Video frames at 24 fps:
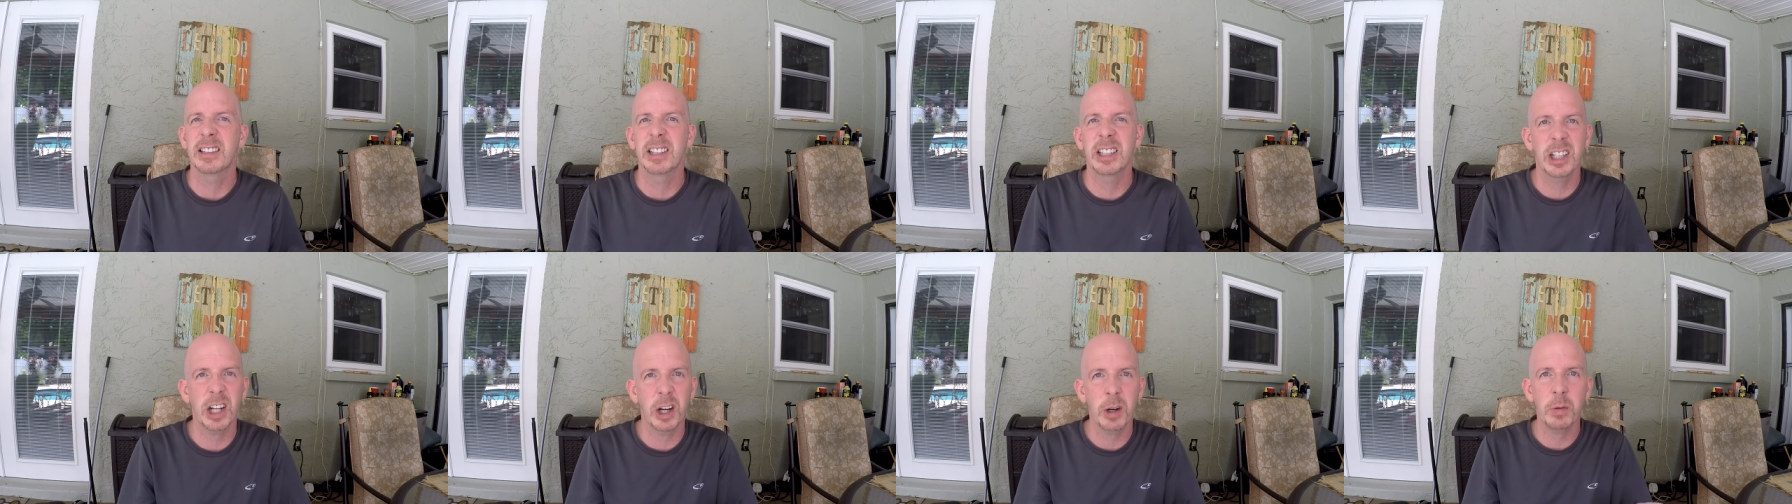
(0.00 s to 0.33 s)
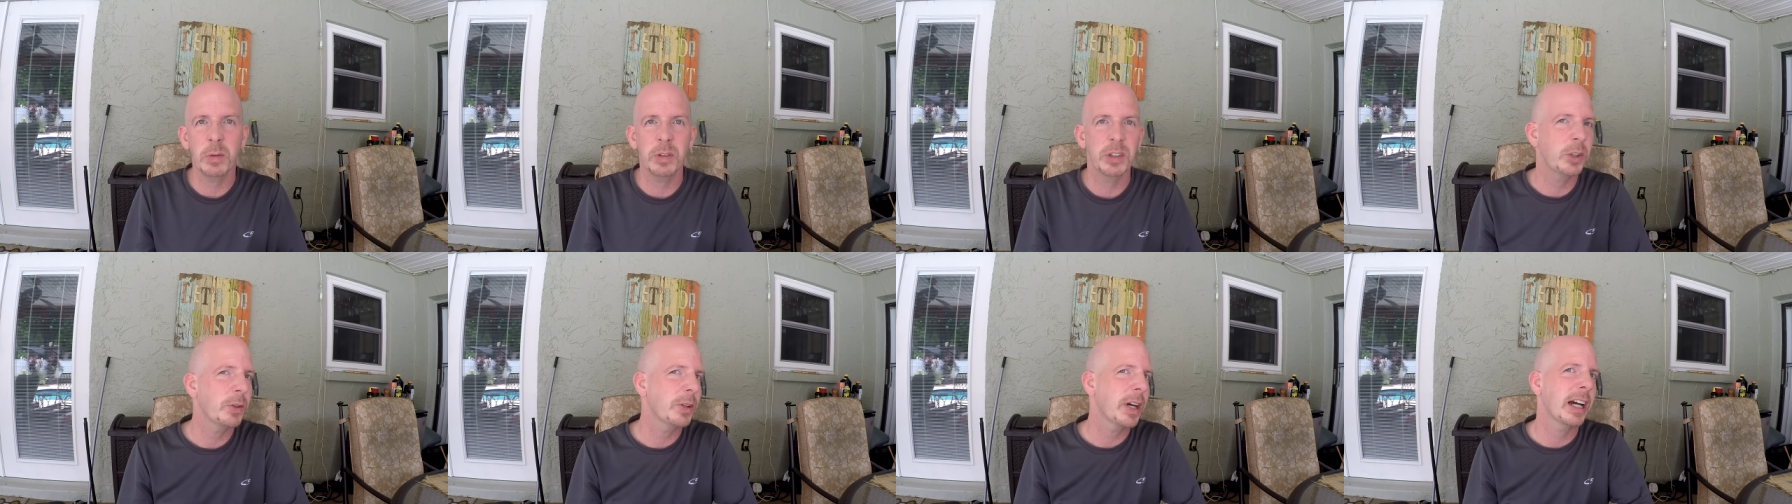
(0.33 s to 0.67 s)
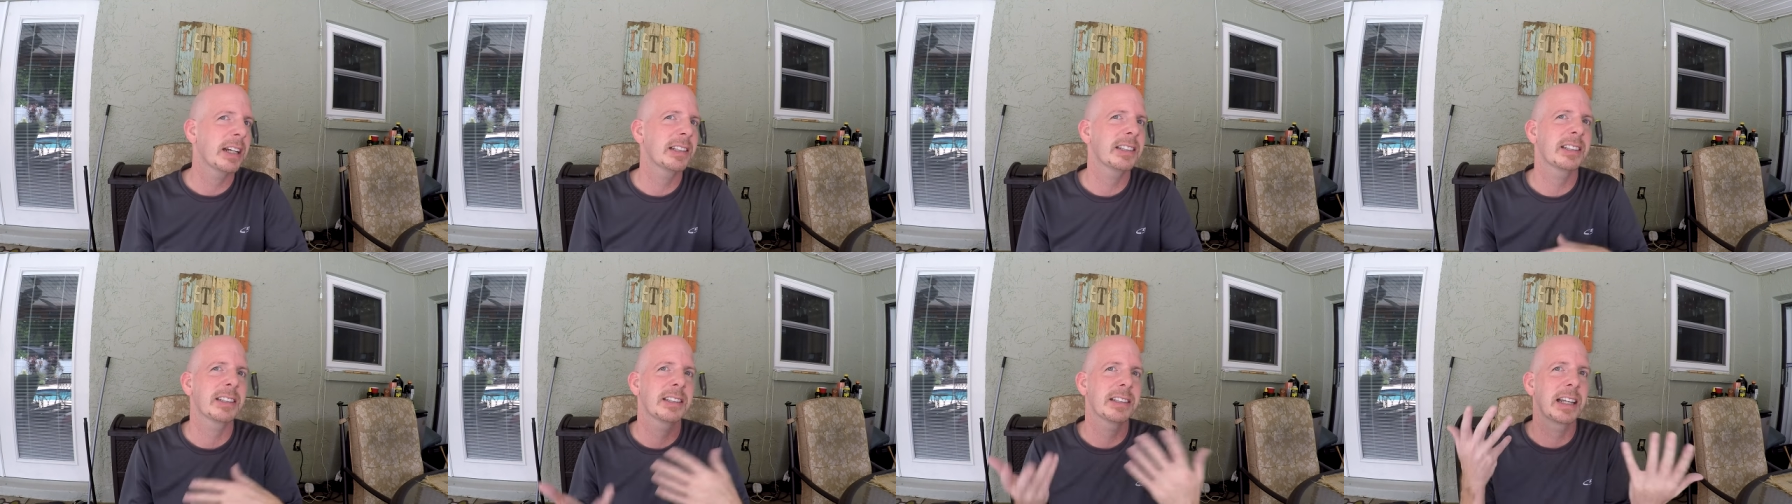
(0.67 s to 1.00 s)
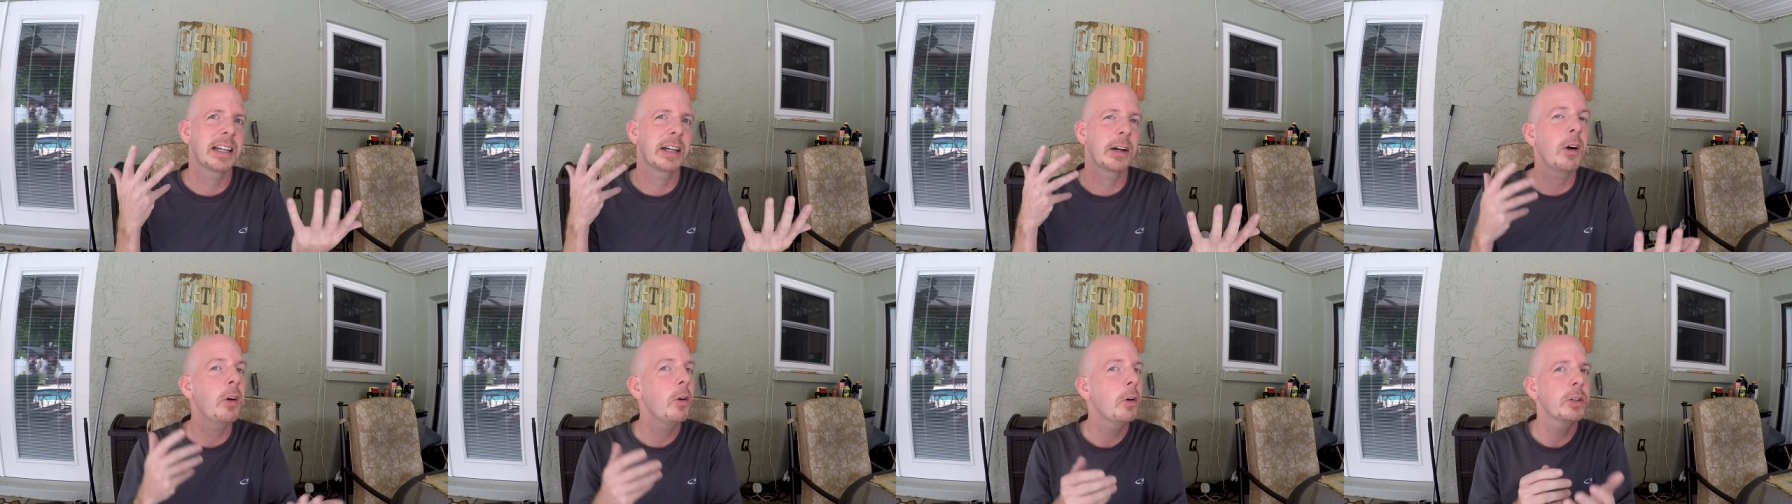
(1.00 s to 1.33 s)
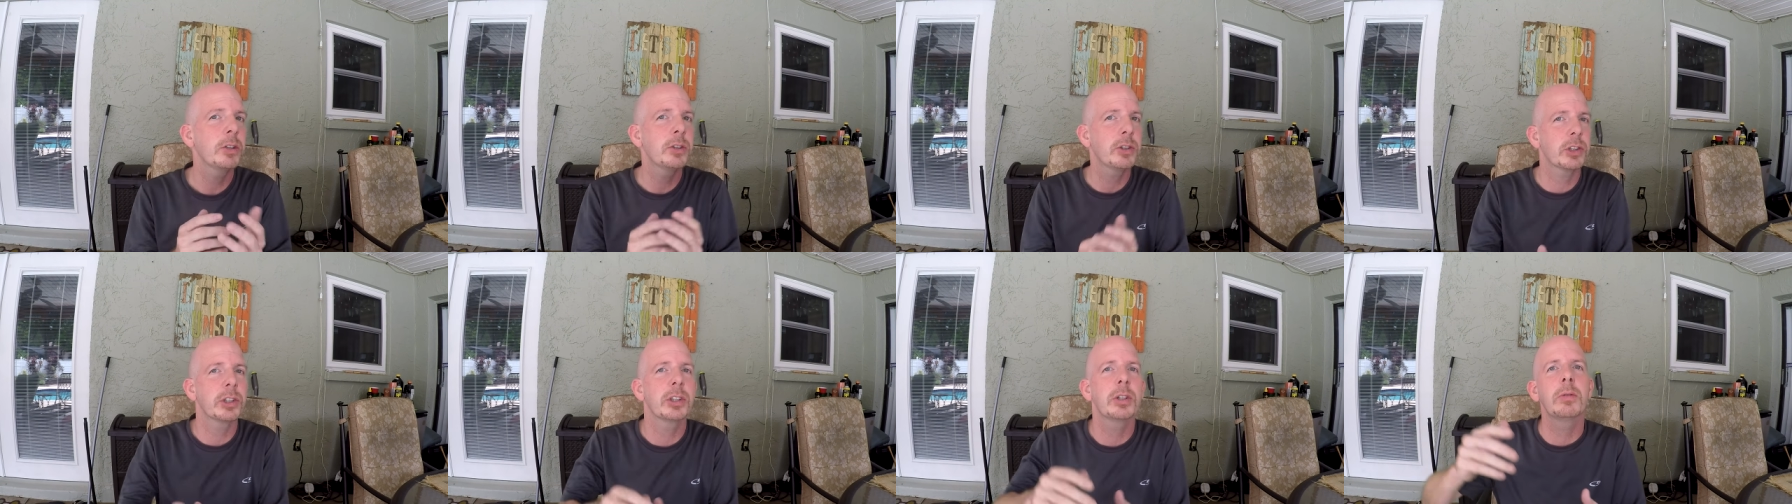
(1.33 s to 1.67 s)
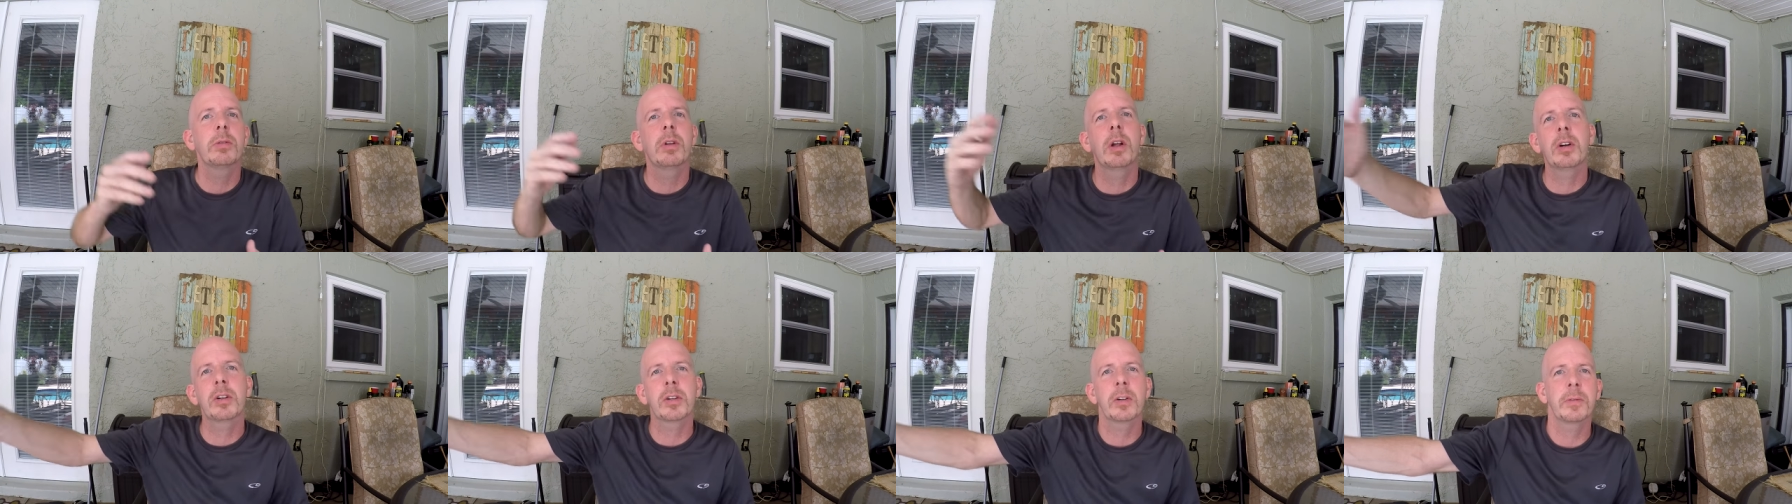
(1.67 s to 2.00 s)
You know, you guys say, oh, you should do
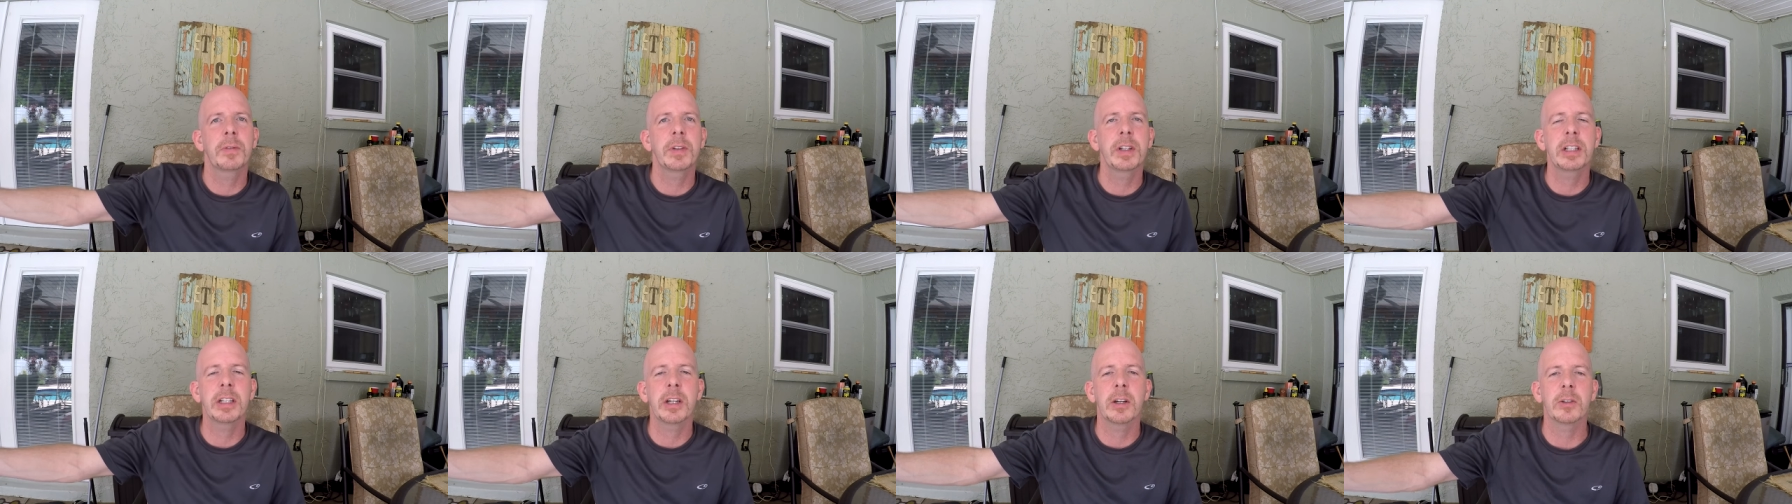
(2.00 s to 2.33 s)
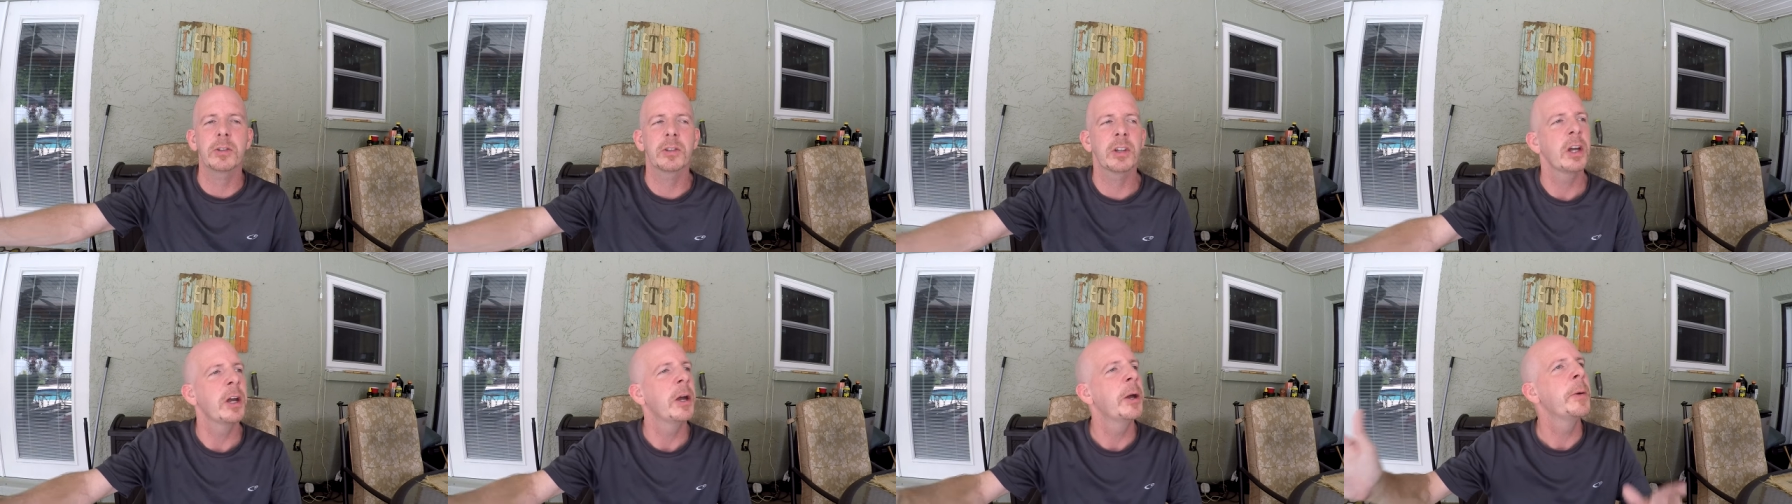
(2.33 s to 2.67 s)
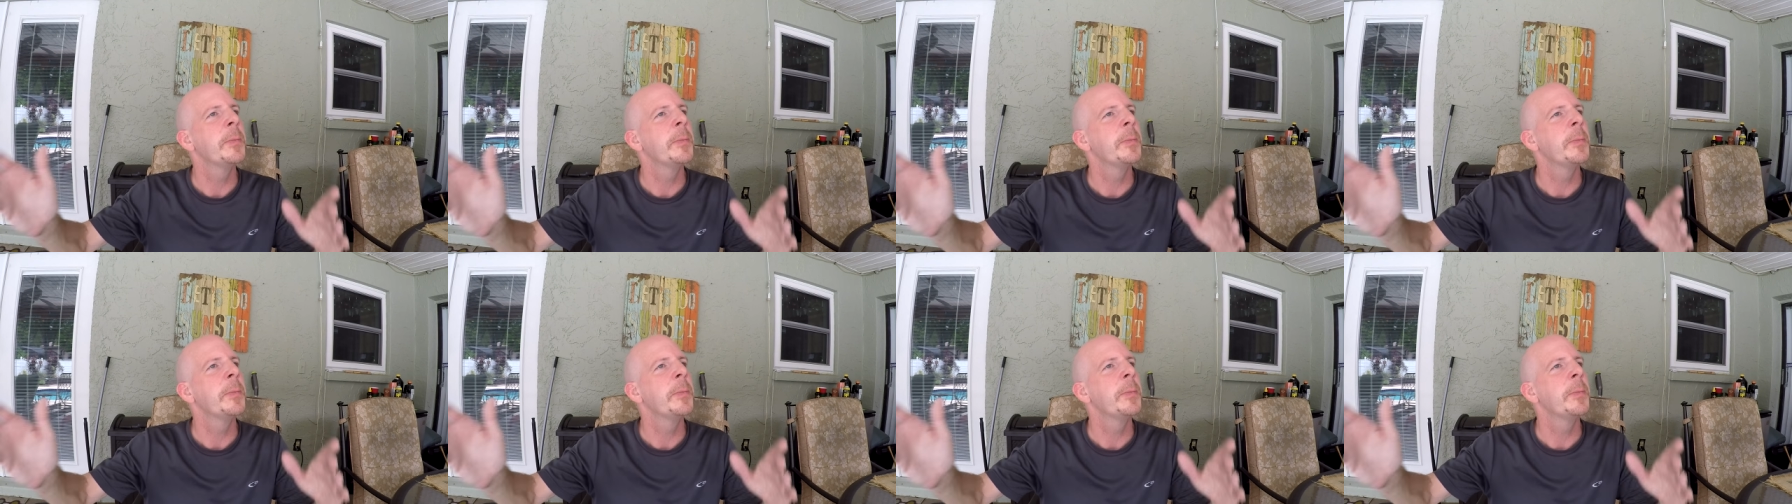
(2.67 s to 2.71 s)
longer videos.